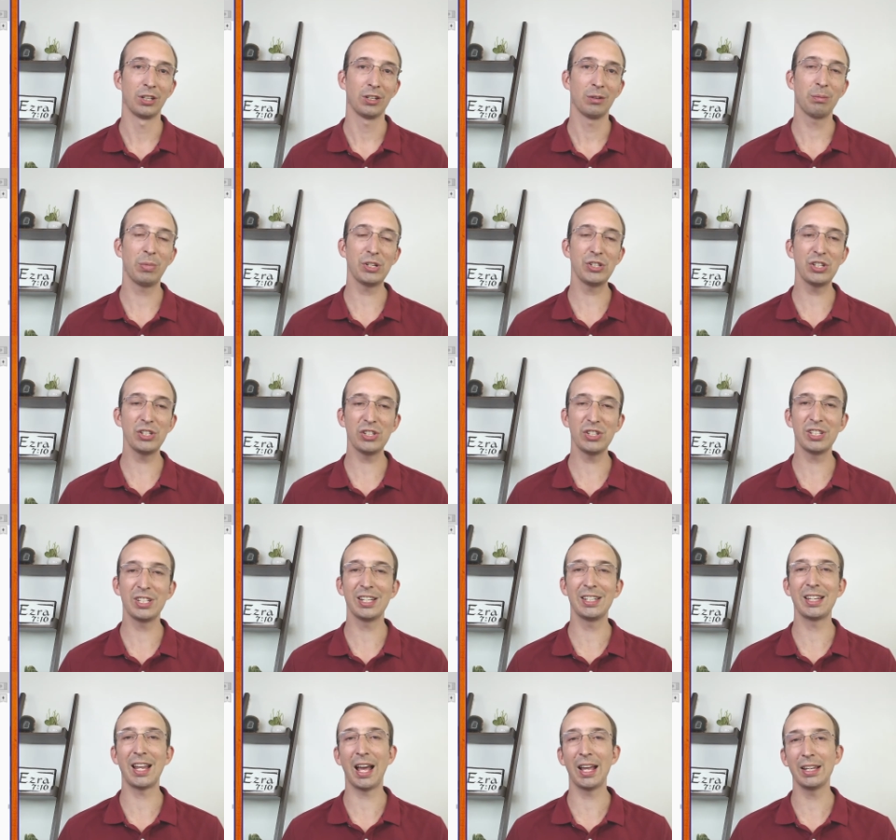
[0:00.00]
But Jesus
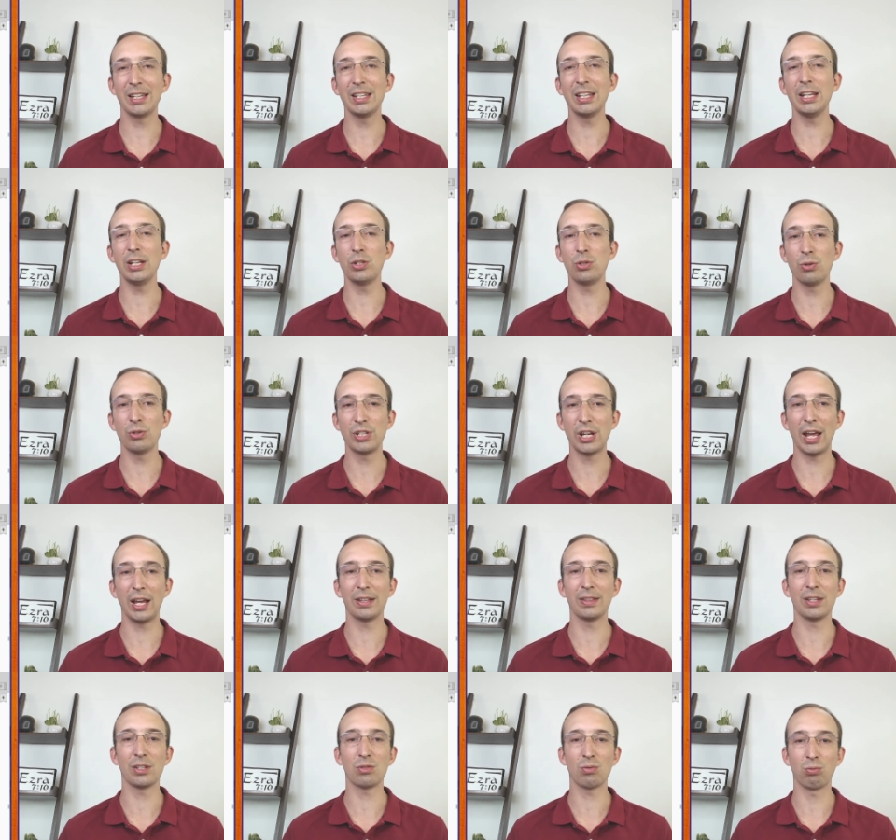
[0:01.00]
did not need to
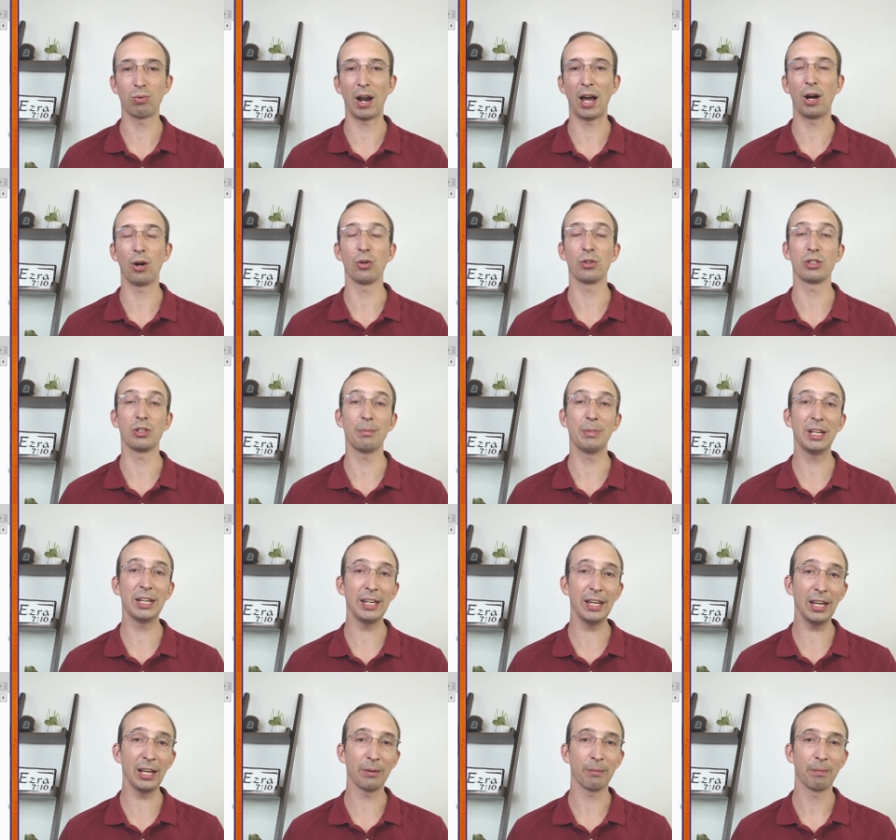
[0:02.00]
take this route to be
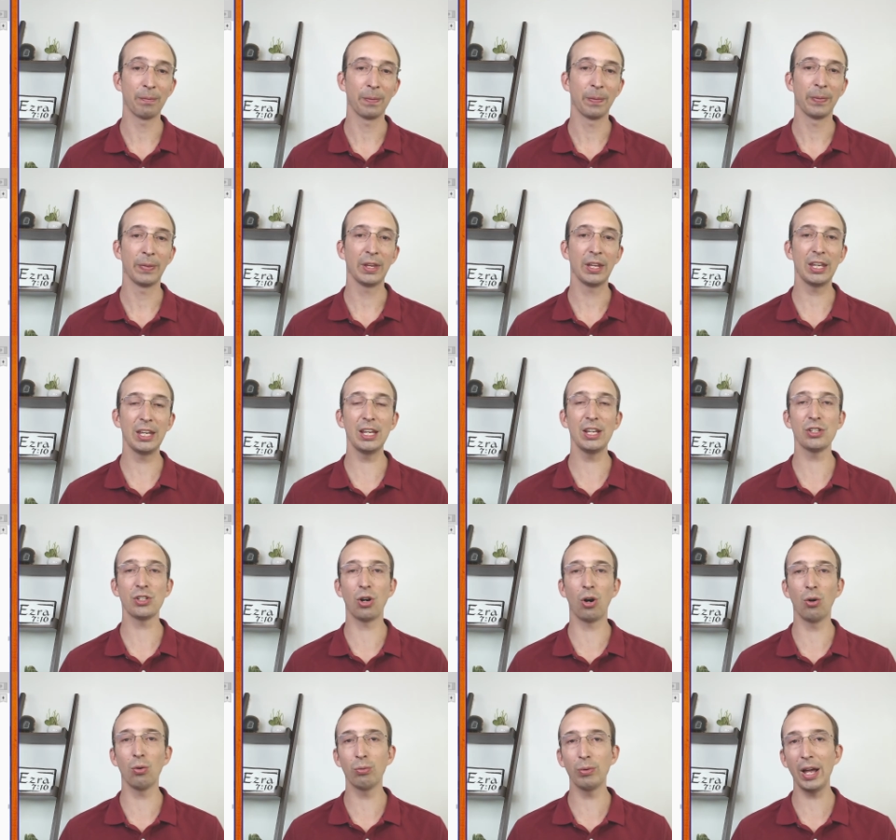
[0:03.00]
king. He is
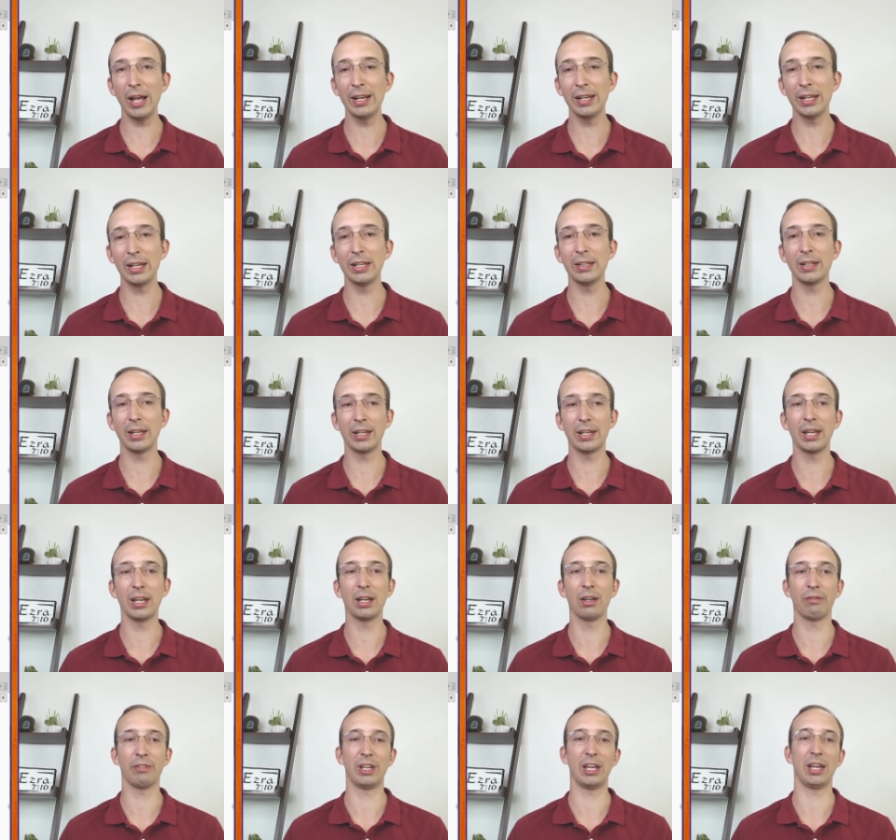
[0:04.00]
already the
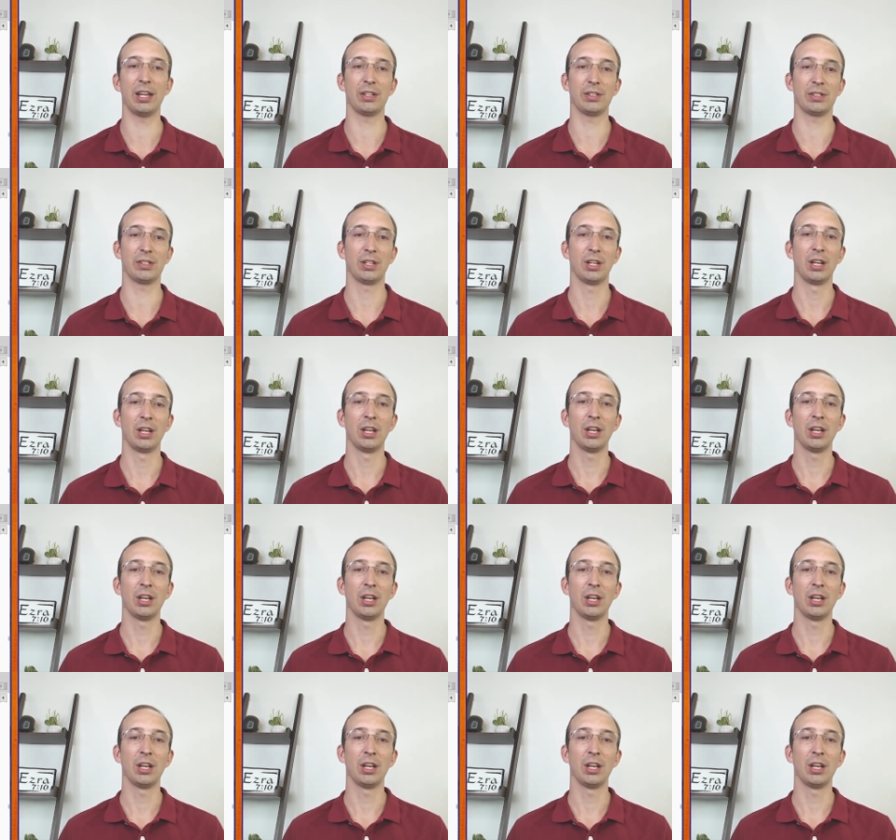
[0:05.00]
King of Kings.